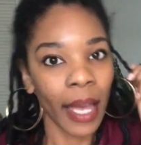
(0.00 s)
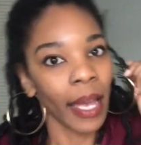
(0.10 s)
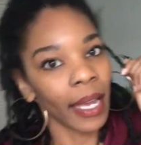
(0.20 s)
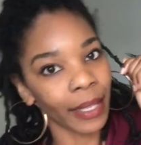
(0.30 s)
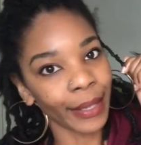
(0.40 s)

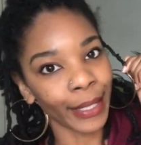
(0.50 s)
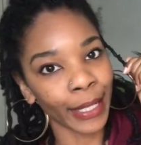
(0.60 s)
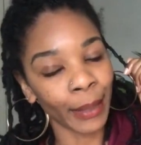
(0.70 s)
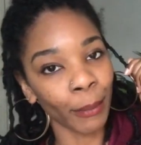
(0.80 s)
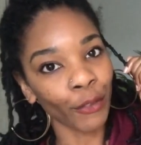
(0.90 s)
and
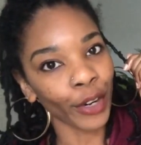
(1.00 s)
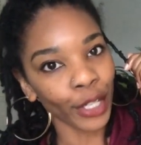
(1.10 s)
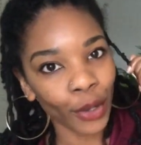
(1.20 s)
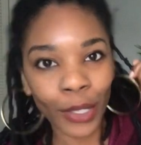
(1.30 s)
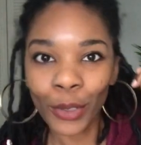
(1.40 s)
then before you
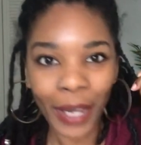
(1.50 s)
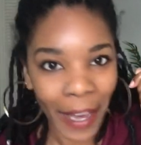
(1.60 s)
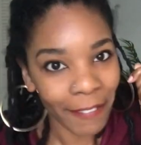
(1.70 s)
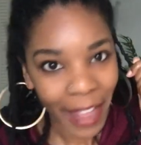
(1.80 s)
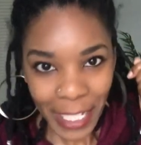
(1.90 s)
know it, you can
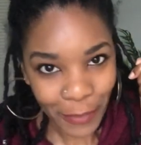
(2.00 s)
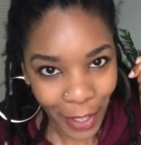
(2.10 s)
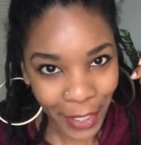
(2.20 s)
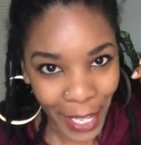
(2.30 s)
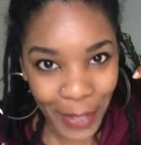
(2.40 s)
have locks
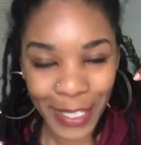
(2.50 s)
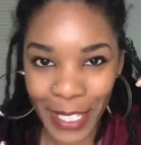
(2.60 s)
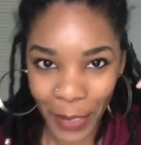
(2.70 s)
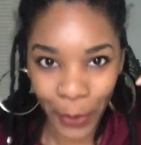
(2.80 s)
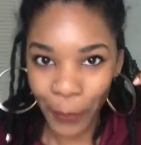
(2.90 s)
falling out.
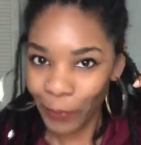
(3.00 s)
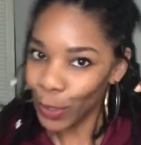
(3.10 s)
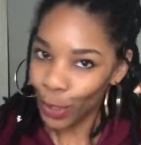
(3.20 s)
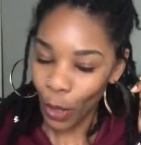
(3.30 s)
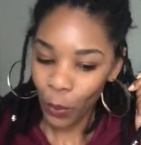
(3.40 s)
So
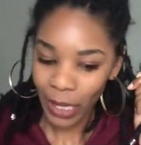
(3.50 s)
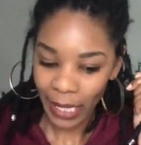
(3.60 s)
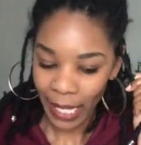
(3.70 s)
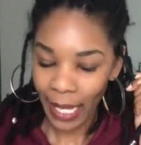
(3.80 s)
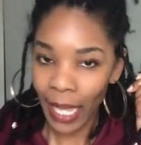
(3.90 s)
you don't want
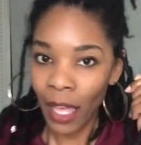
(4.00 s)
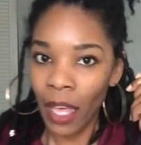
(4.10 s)
that.